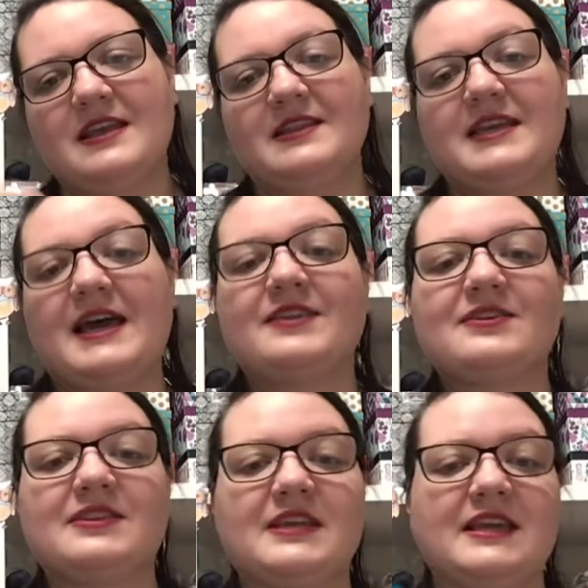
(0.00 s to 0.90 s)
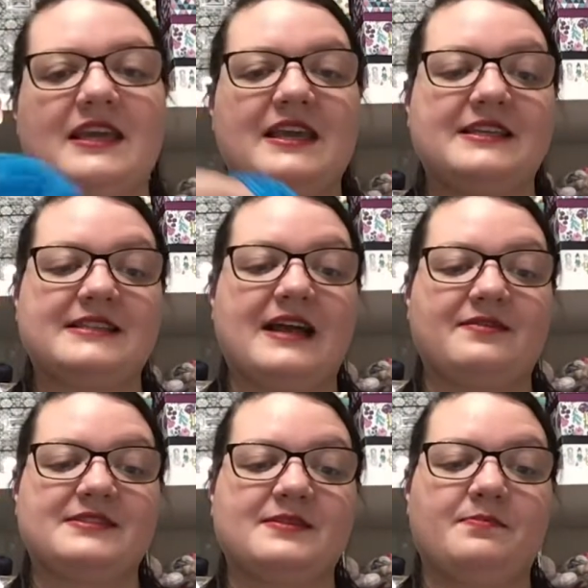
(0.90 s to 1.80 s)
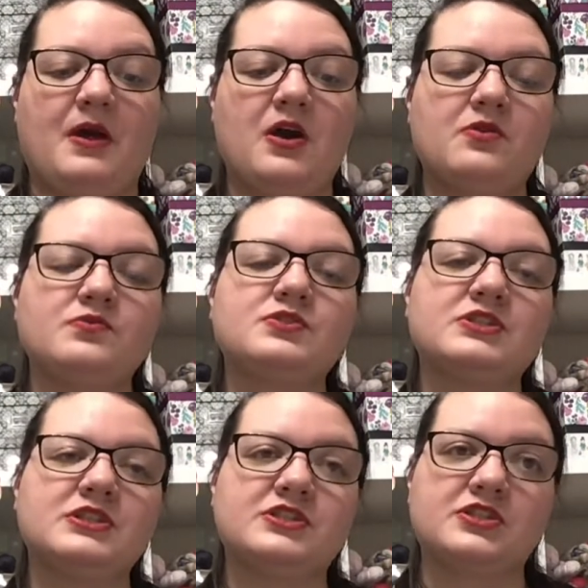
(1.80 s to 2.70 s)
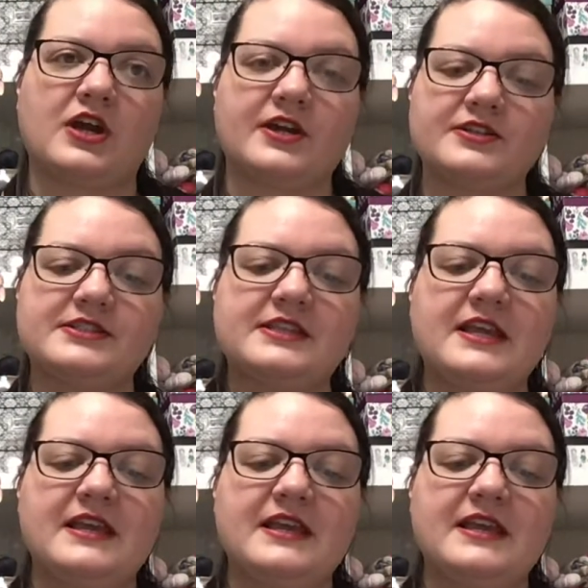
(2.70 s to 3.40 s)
The other thing is, I was supposed to start